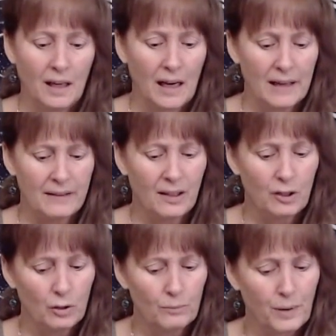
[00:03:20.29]
I think
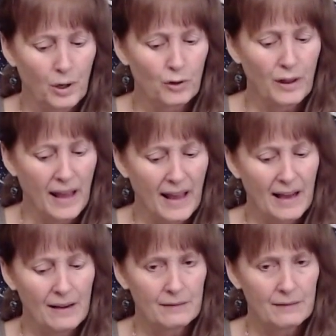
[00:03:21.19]
you both
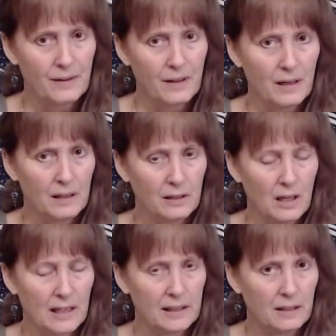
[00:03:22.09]
have a
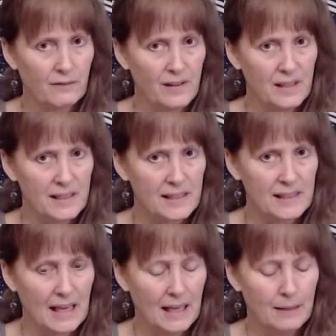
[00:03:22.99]
lot of these
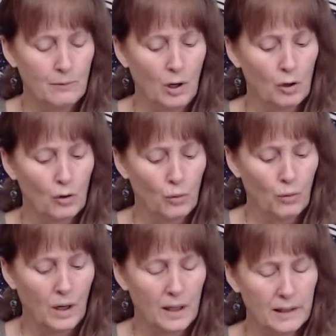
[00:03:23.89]
same
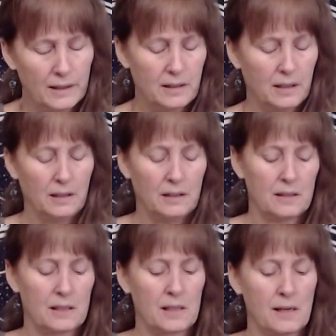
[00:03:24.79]
qualities.